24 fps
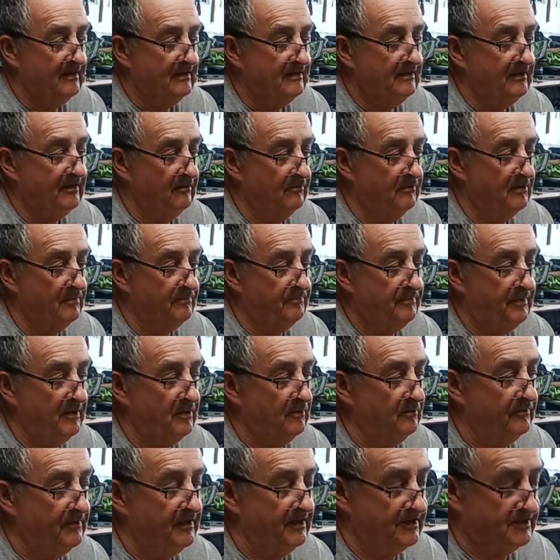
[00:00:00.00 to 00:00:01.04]
you don't want to
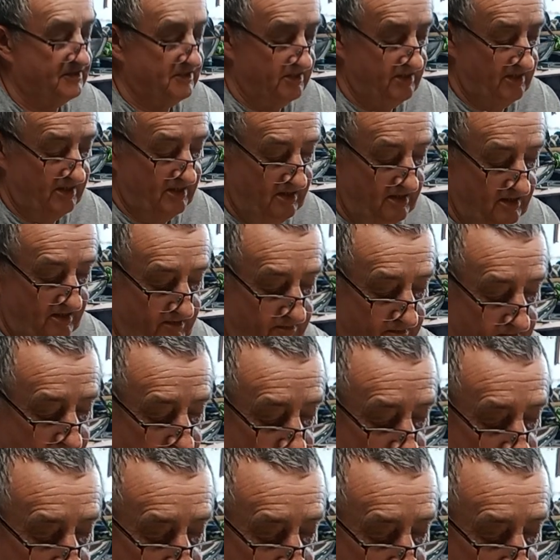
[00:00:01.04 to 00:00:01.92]
build this and then, you